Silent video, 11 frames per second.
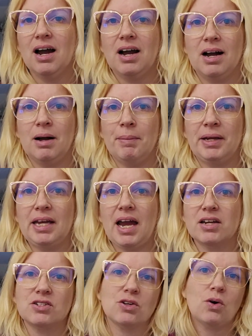But
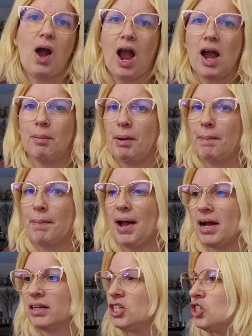yeah, so I'll be
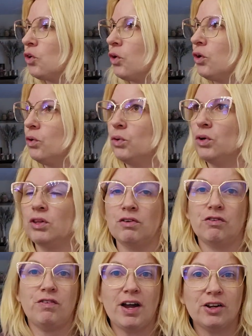back to show you
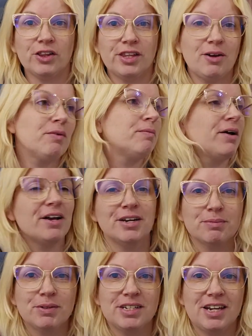the final thing when my
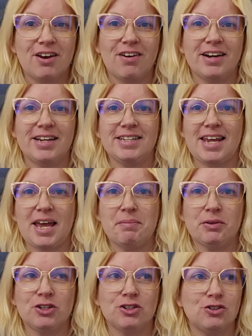husband's here and he's
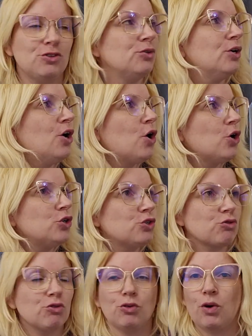able to
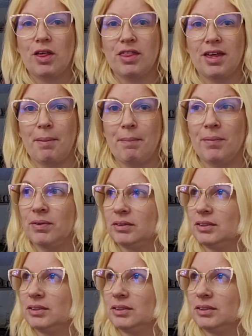screw them,